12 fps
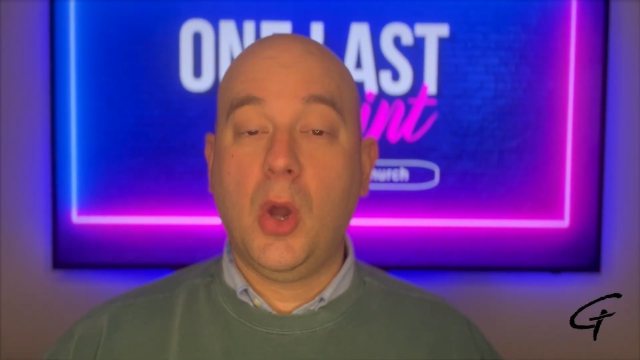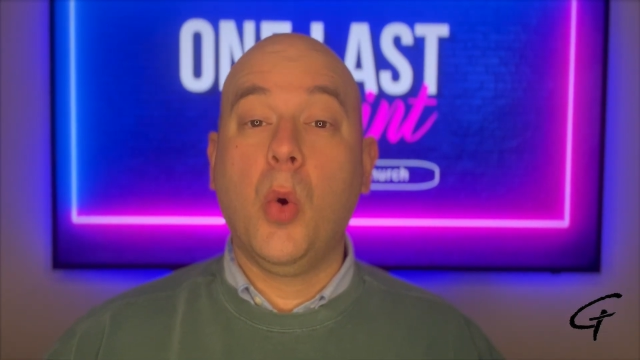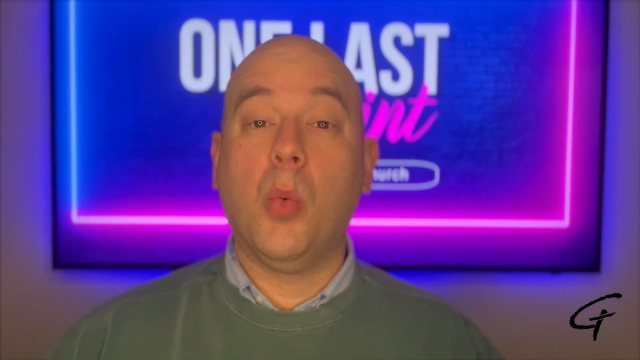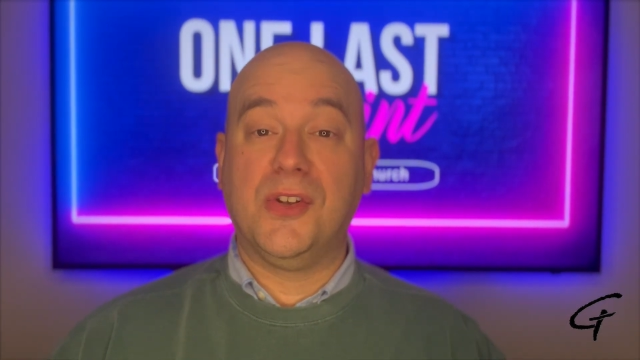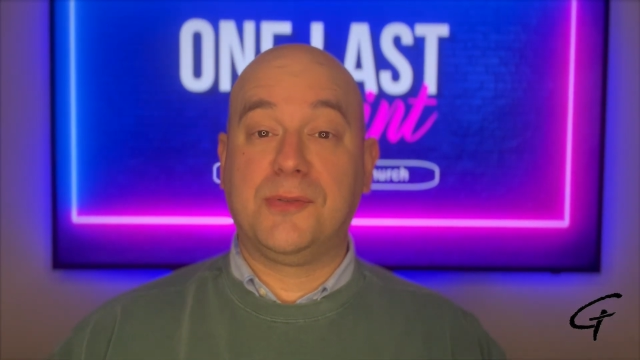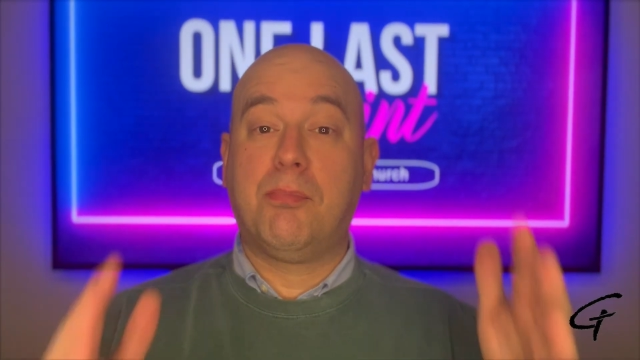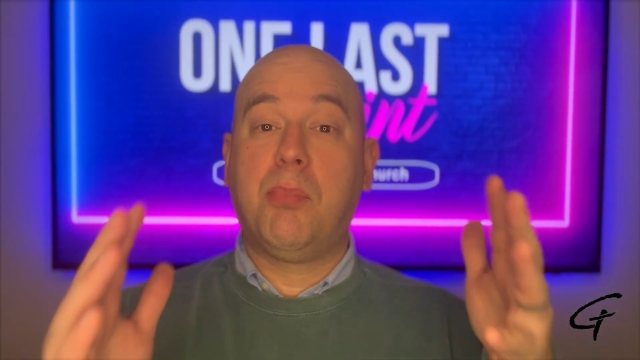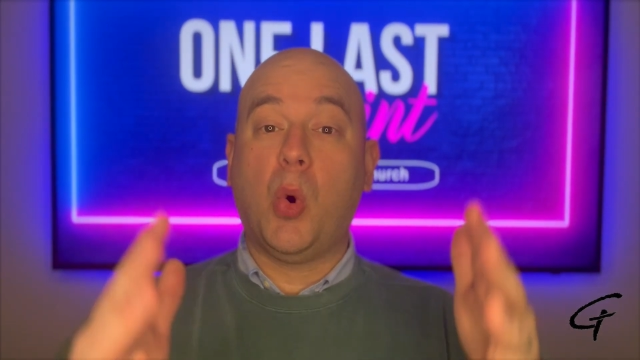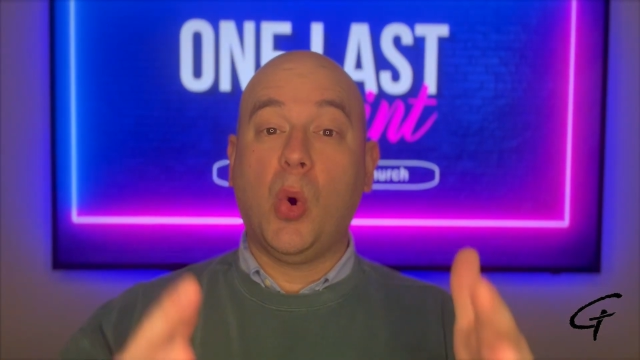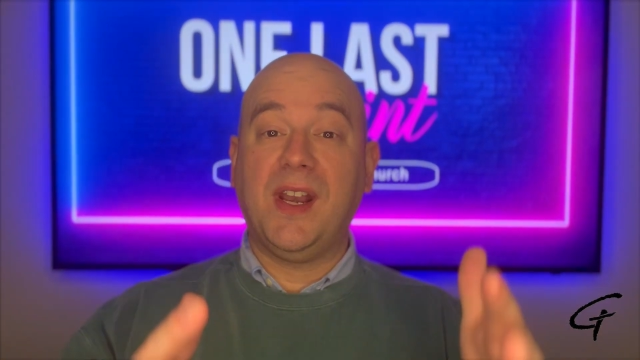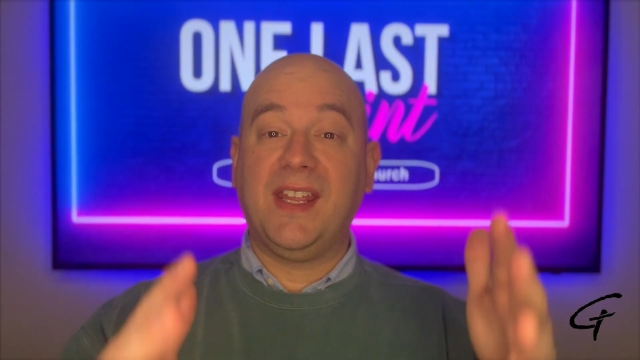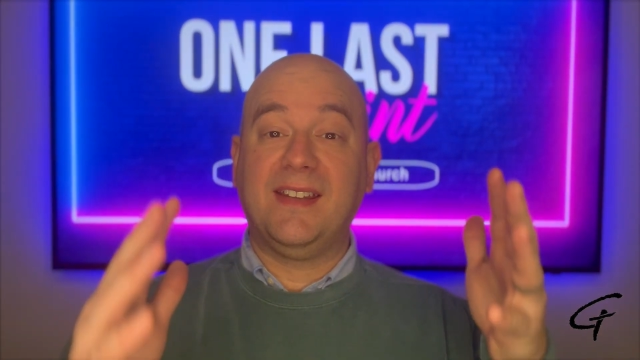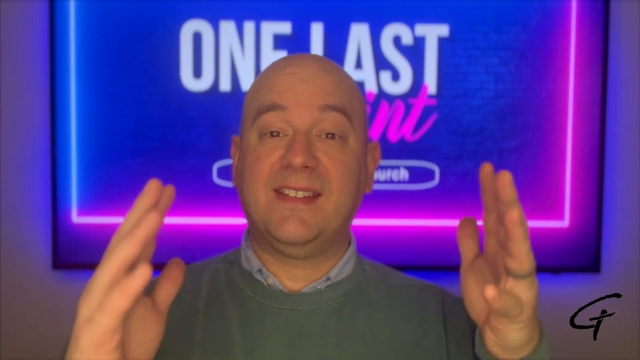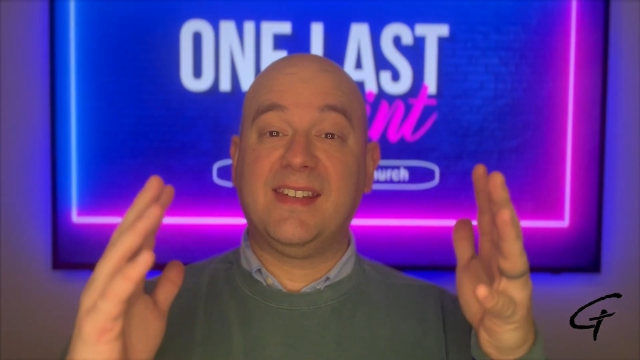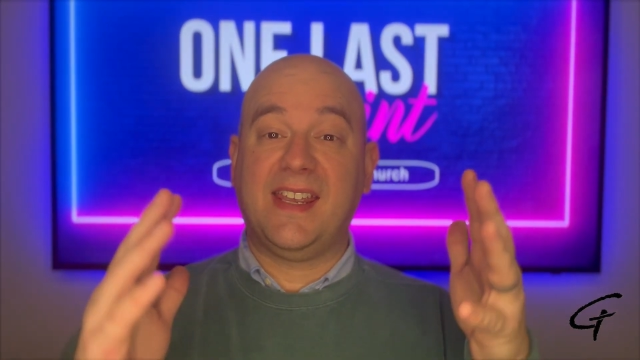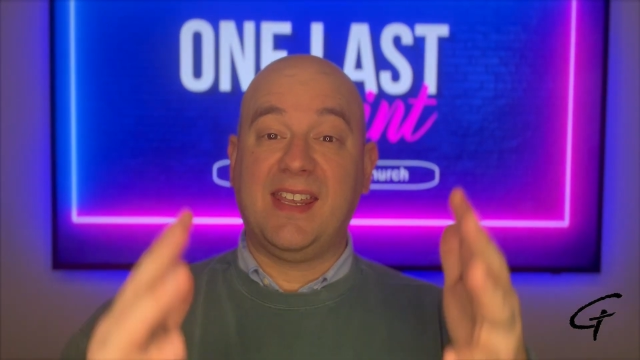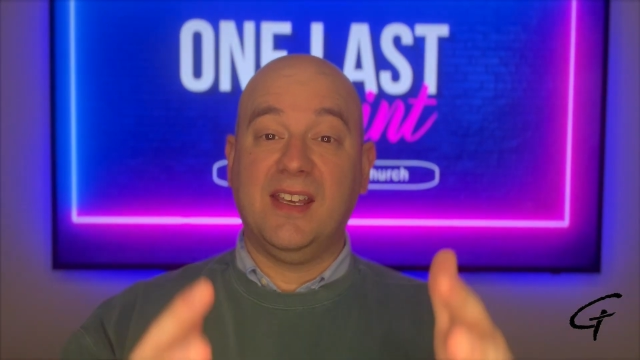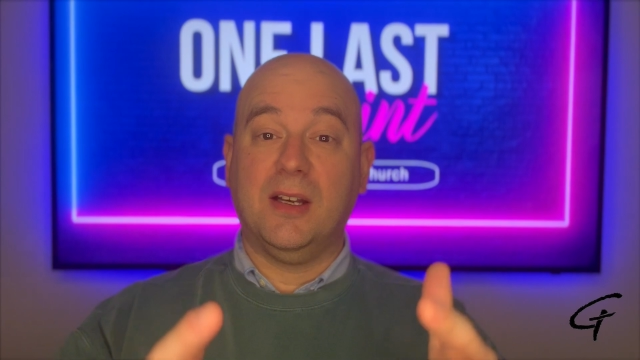was pointing to
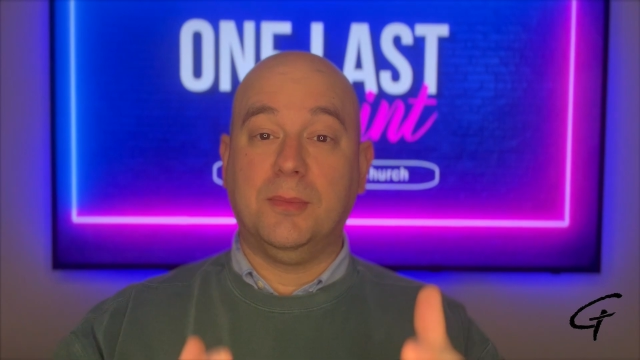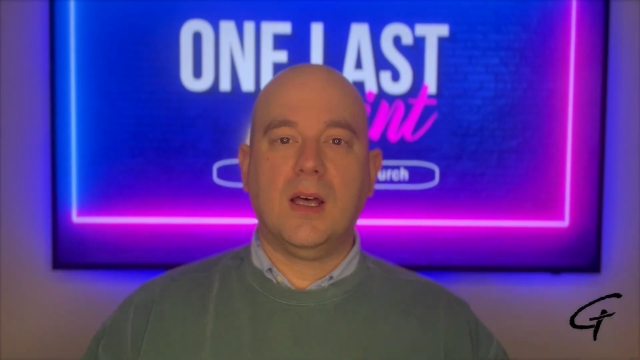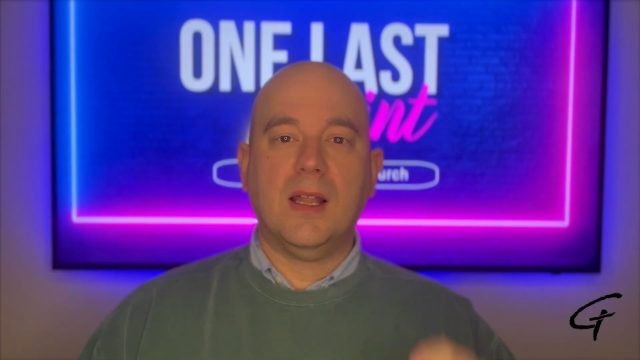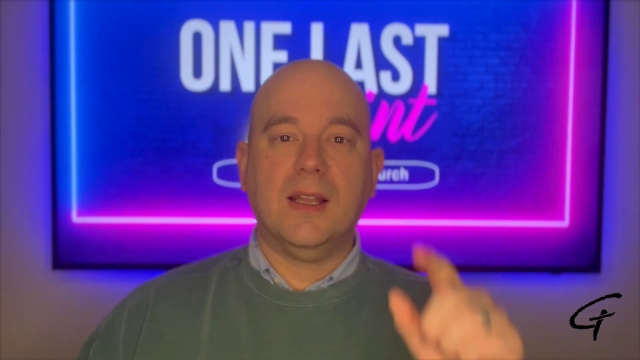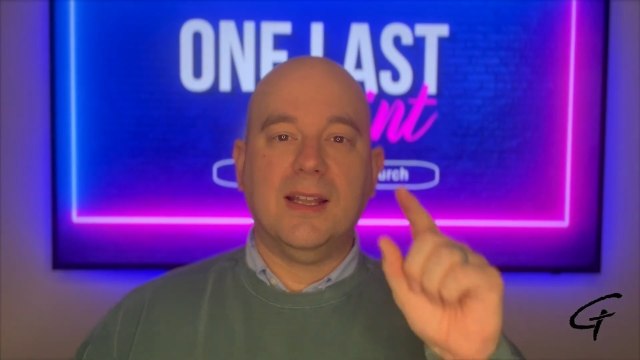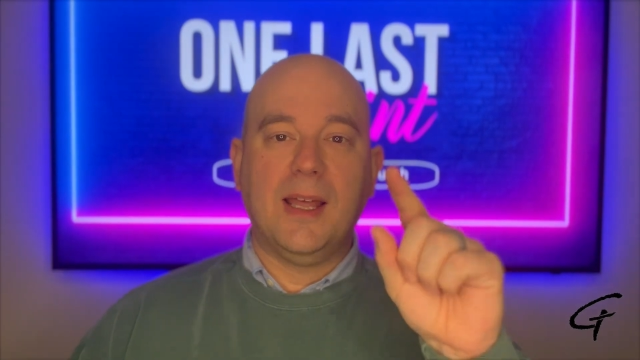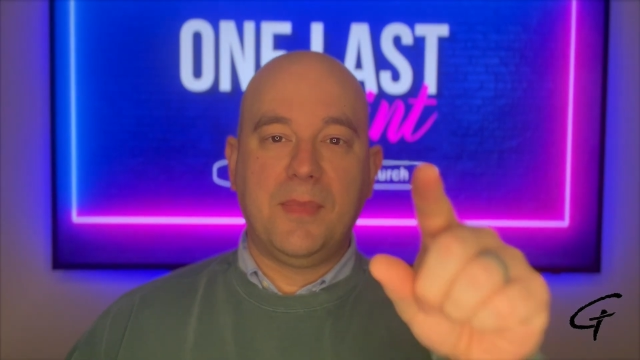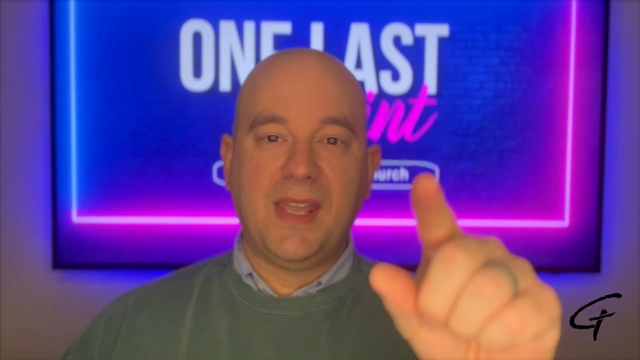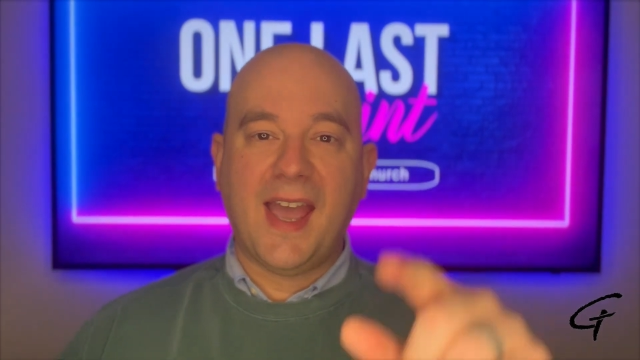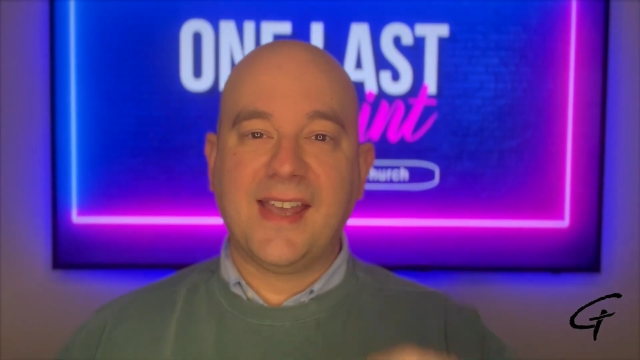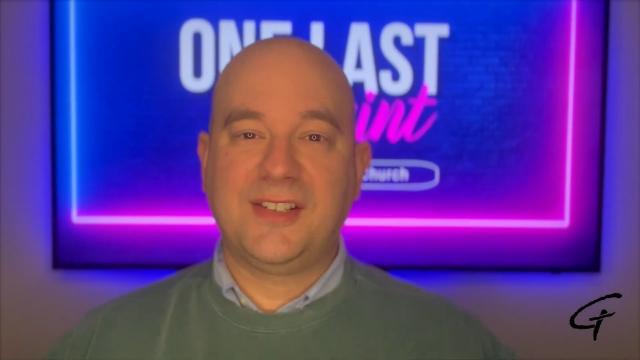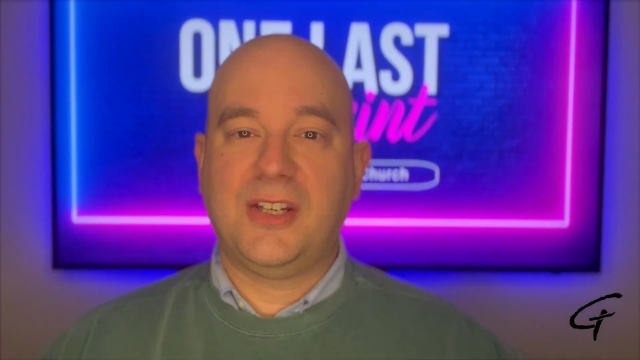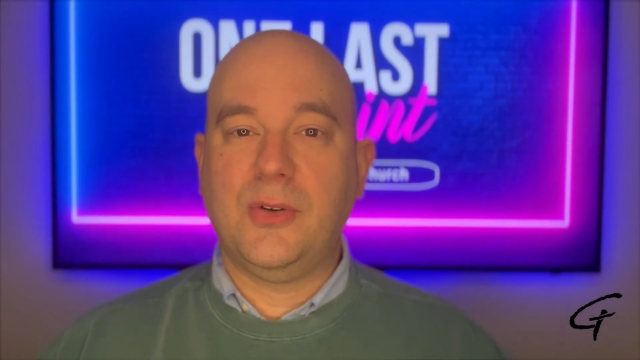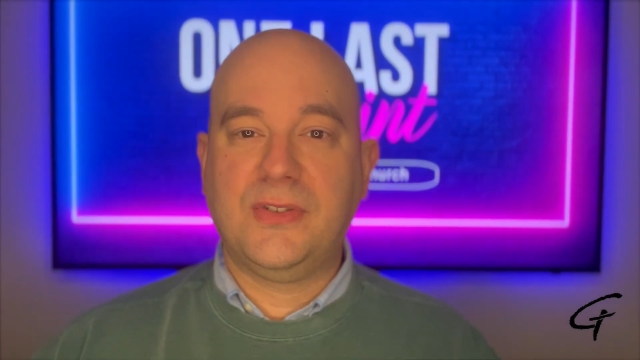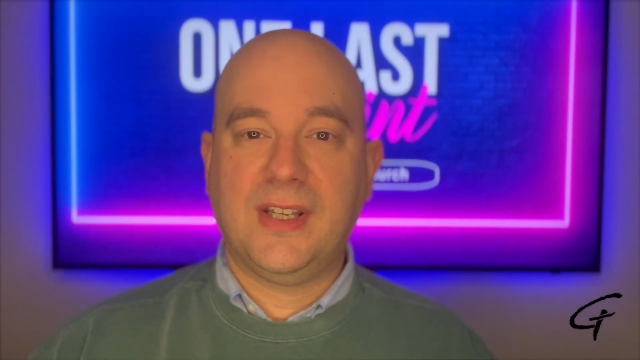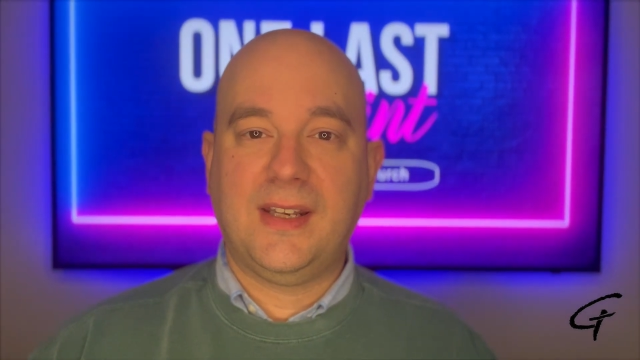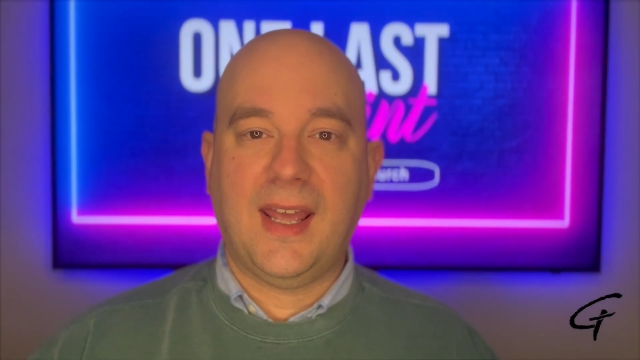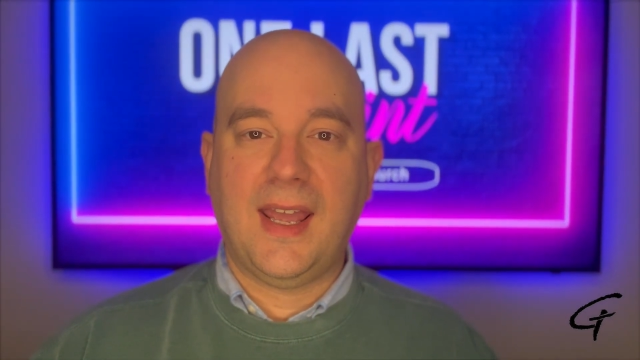him. Let me ask you
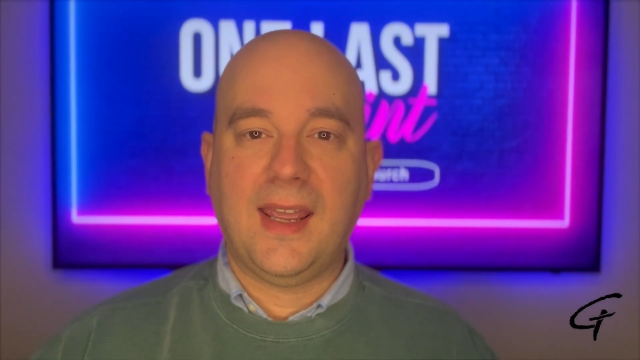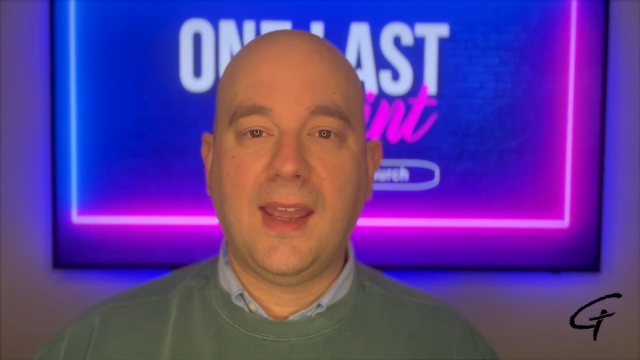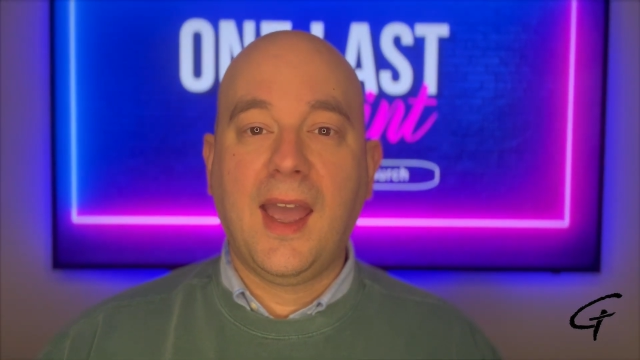today,